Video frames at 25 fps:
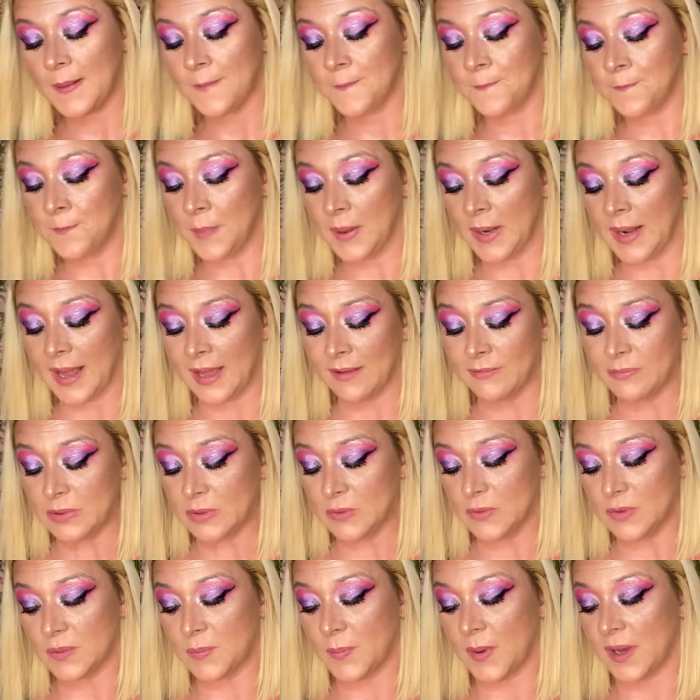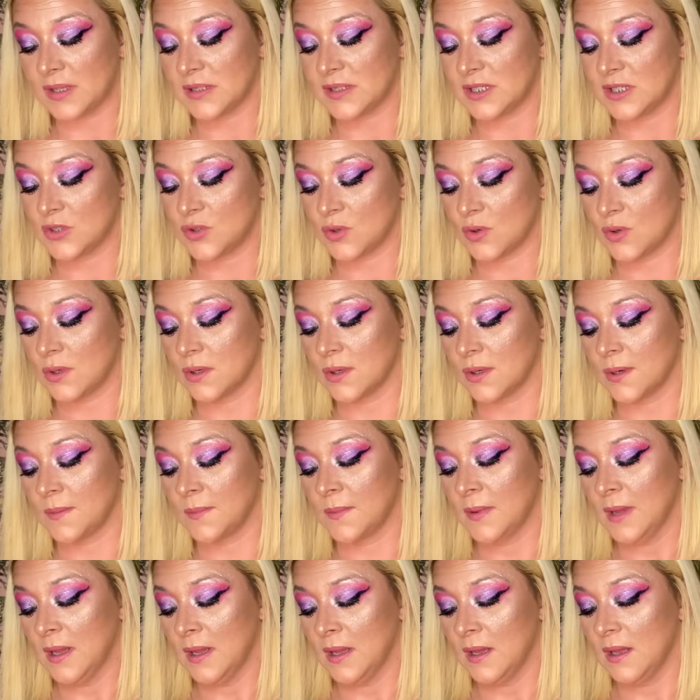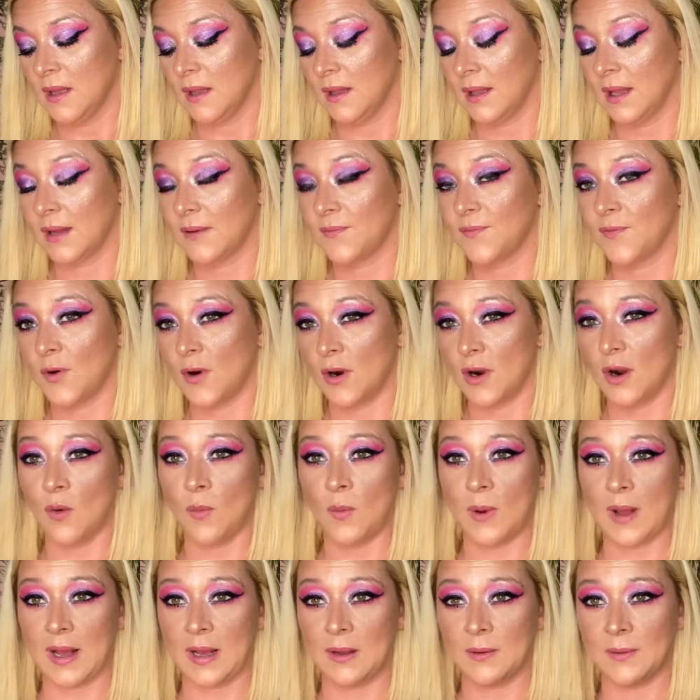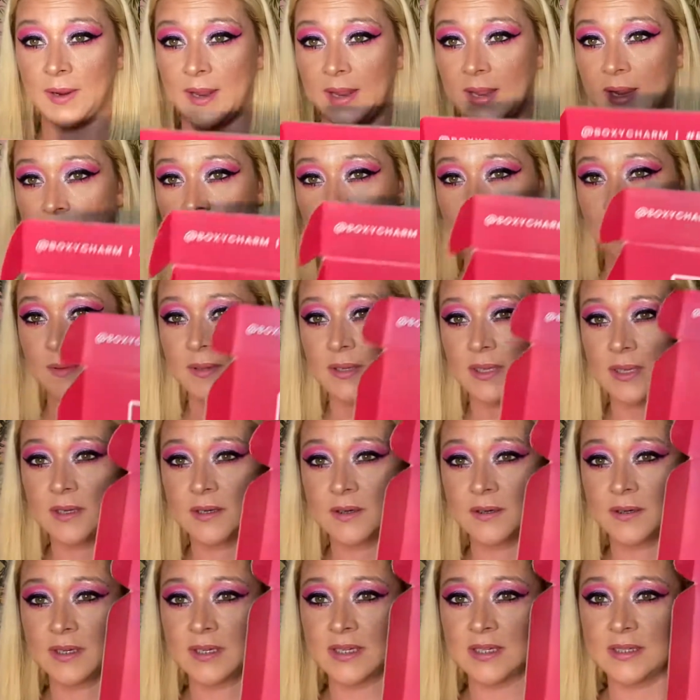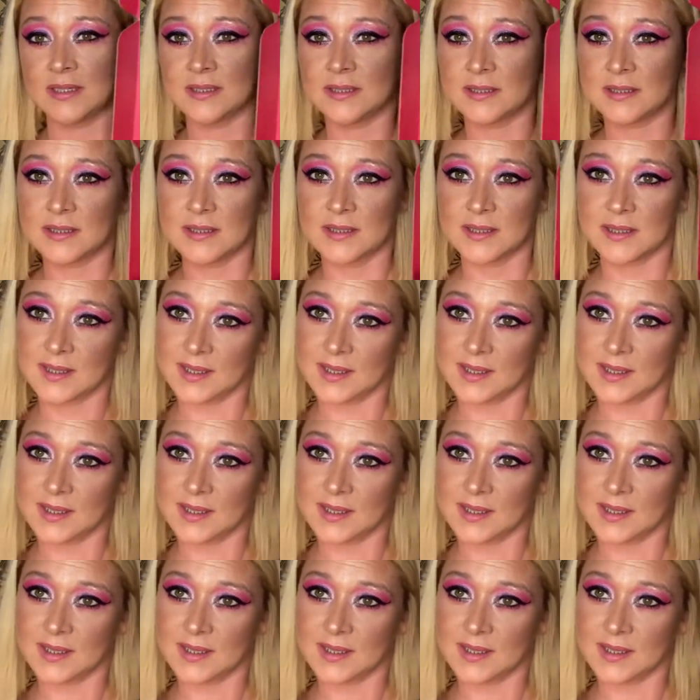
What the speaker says: But I've been with Boxycharm like for a while now. Here is